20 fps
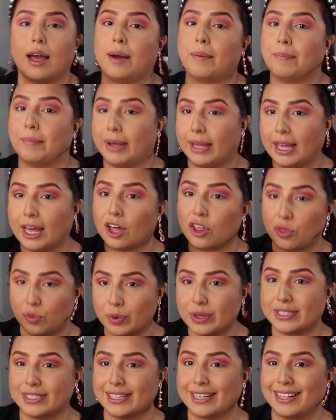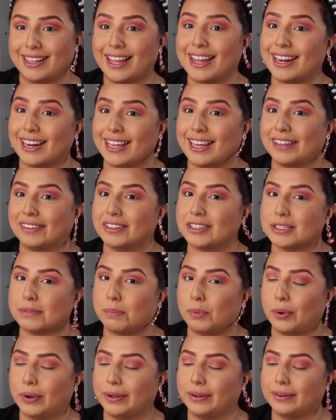My health was declining at this
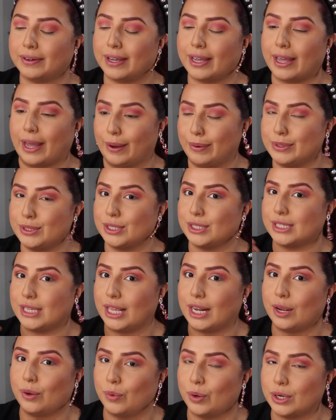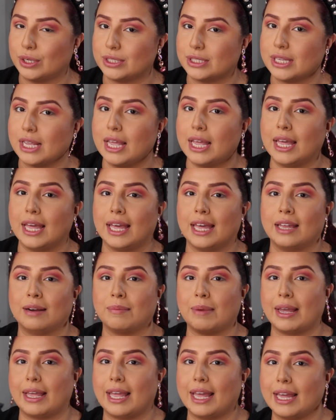point, okay? I was just getting worse.
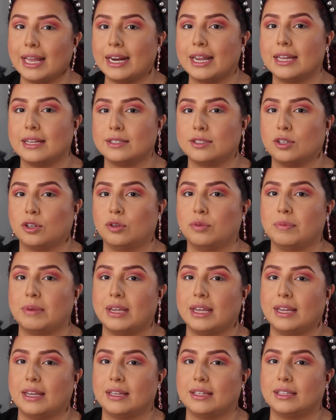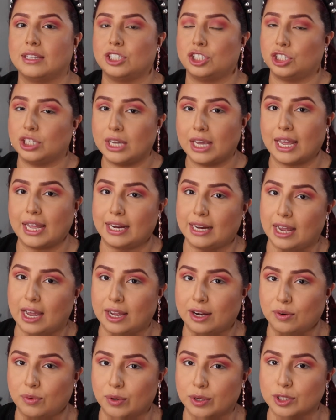And my aunt had told me that she had
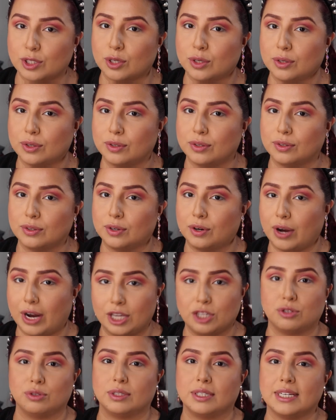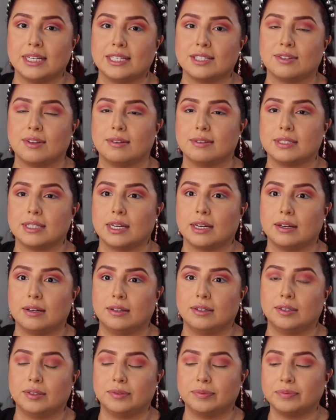gotten worse gradually. So I was like,
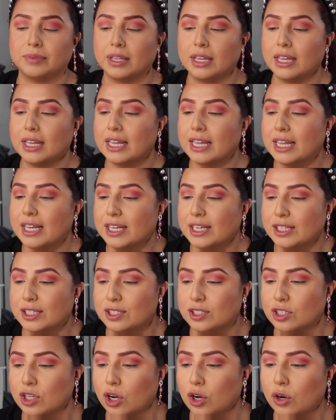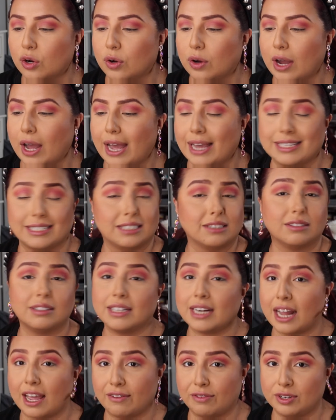uh-oh. So I still
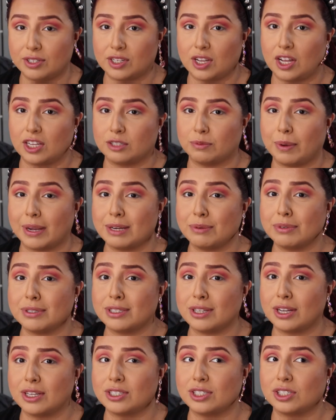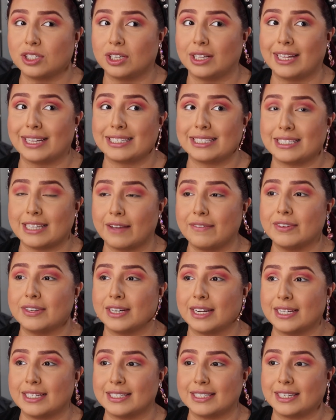didn't have results. My results took like 7
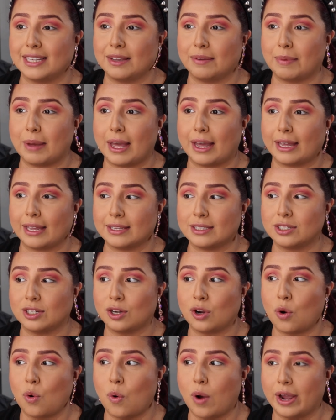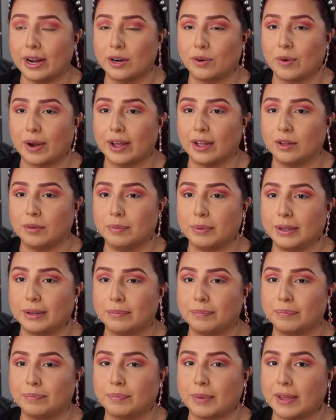days to get back. It took quite a while.
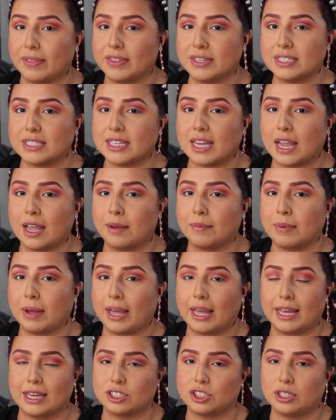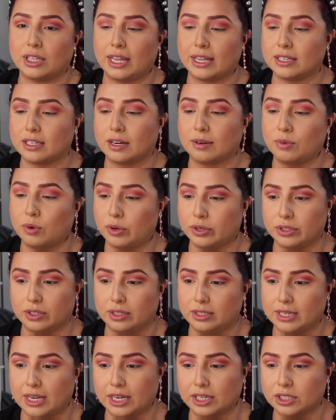But by this time, I actually ended up going to
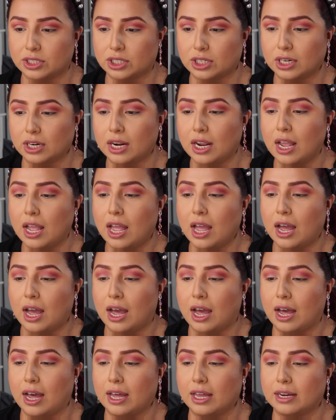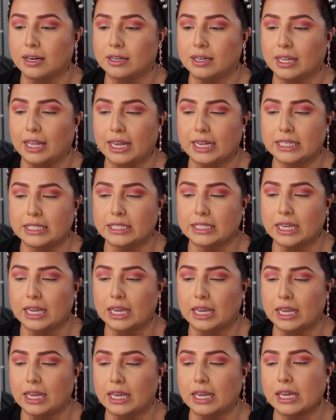the doctor on like
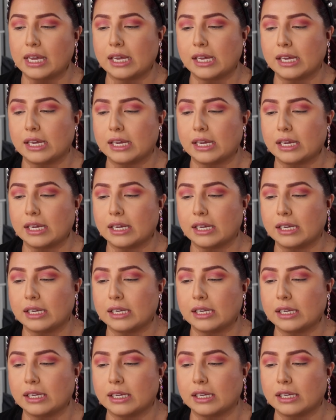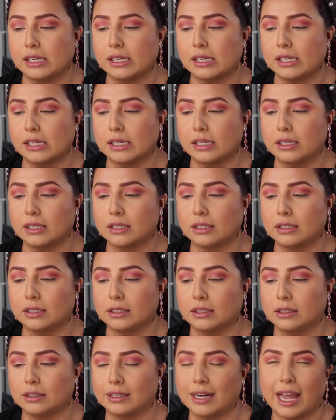
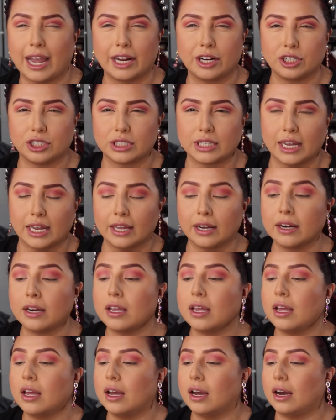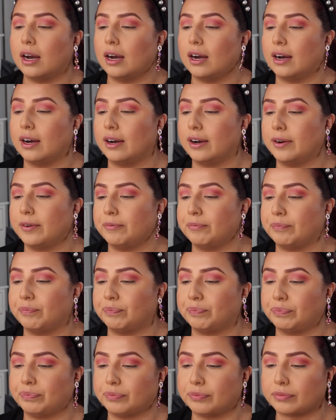day 9 or 10. Yeah,
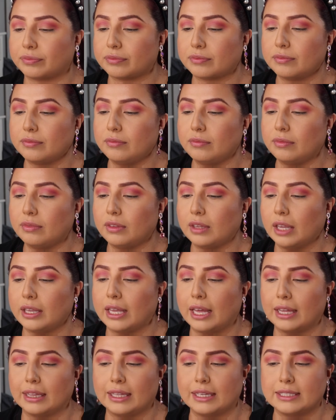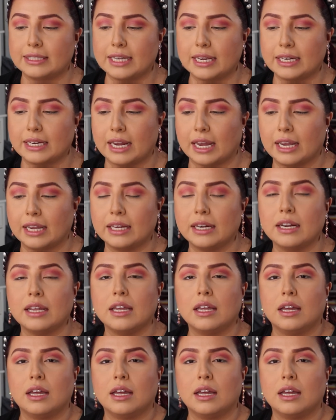like day 9.